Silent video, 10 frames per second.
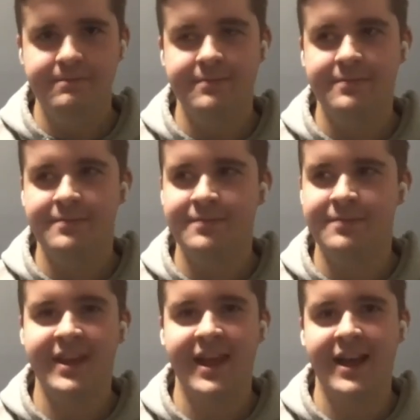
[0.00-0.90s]

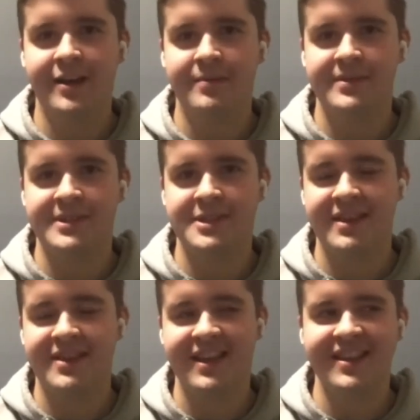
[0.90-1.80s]
mm, yeah, um, so I
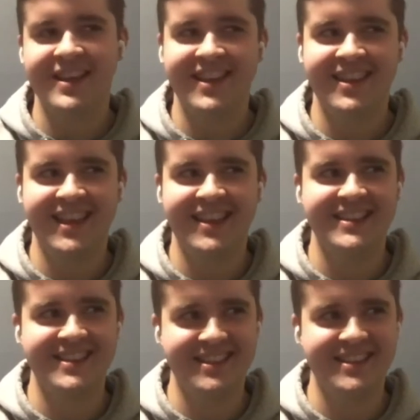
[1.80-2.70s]
think, like, that
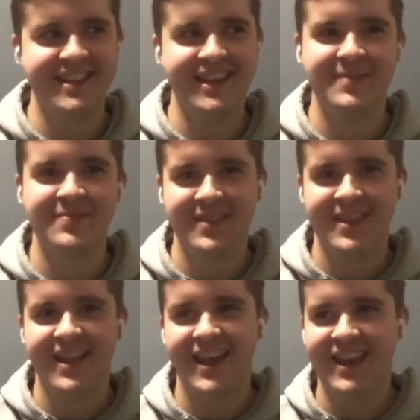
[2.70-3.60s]
this is, like,
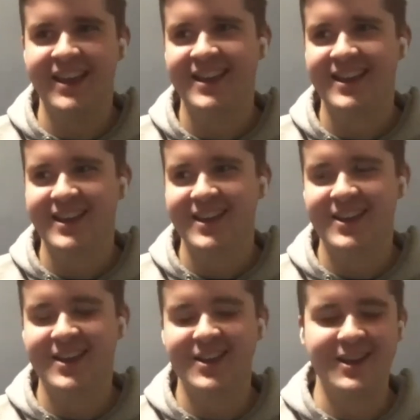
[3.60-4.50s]
a
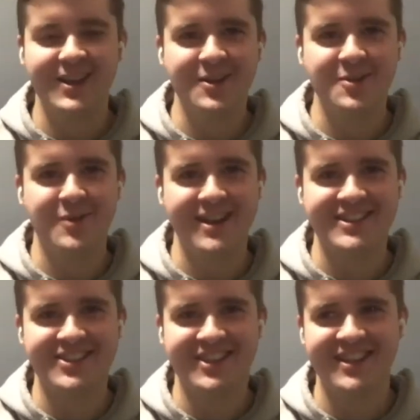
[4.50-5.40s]
good
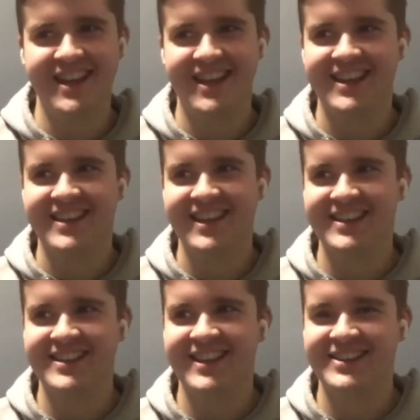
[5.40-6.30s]
question and, like, thing
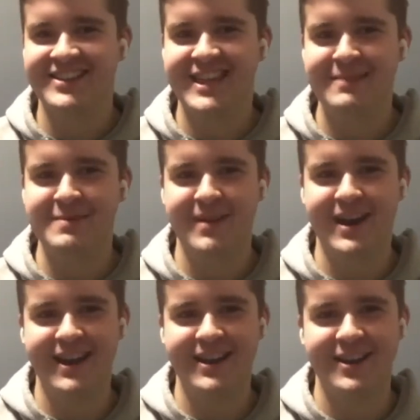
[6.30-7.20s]
to, like, just keep in
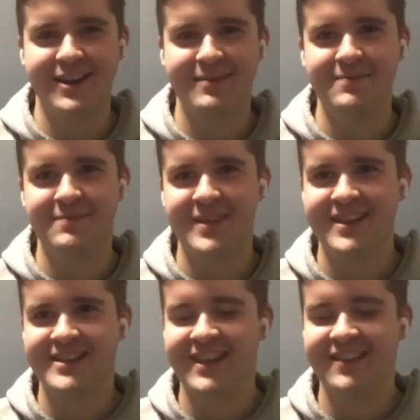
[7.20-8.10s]
mind, um,
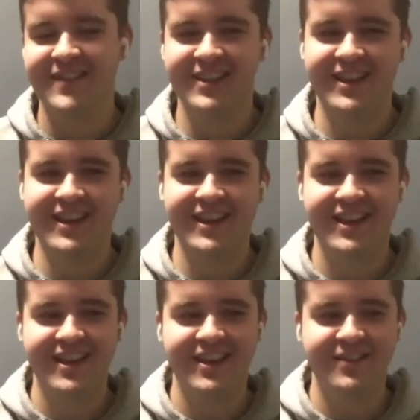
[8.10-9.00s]
because I feel like
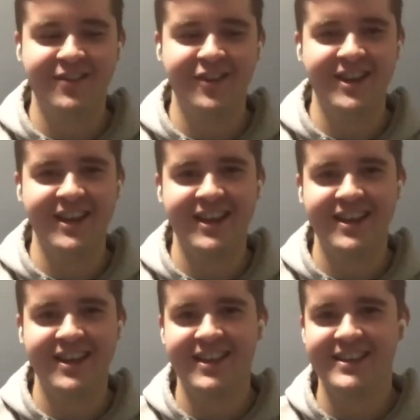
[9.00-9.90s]
throughout, like,
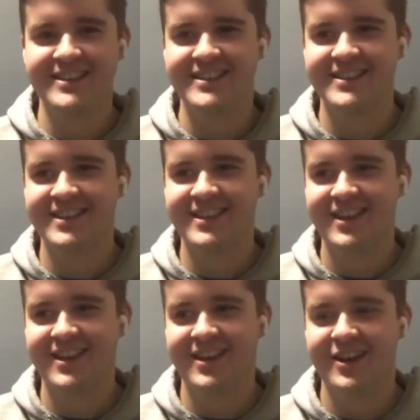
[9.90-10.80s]
this,
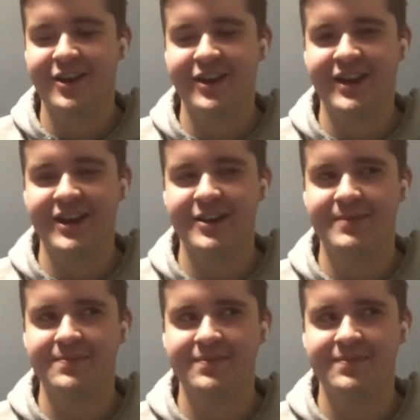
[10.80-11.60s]
uh, uh, um,